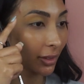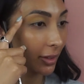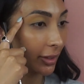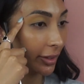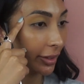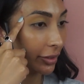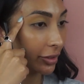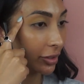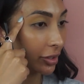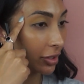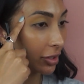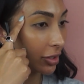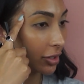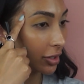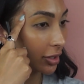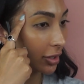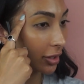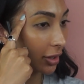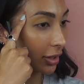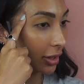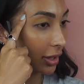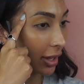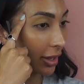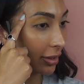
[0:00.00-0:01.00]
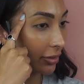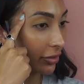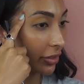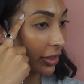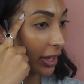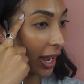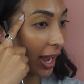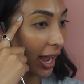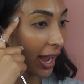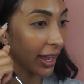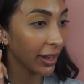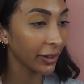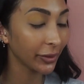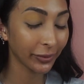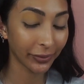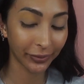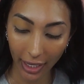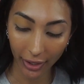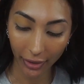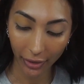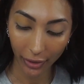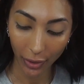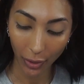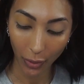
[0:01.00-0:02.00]
Don't you just love that?
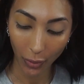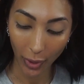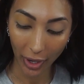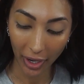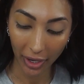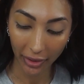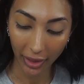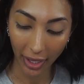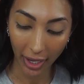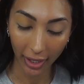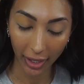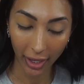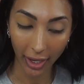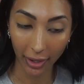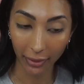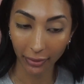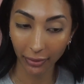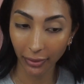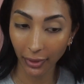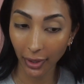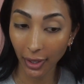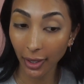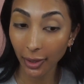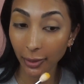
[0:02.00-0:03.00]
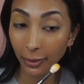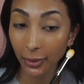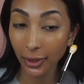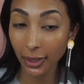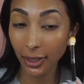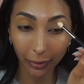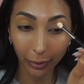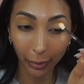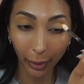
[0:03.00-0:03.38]
I don't know where that came from,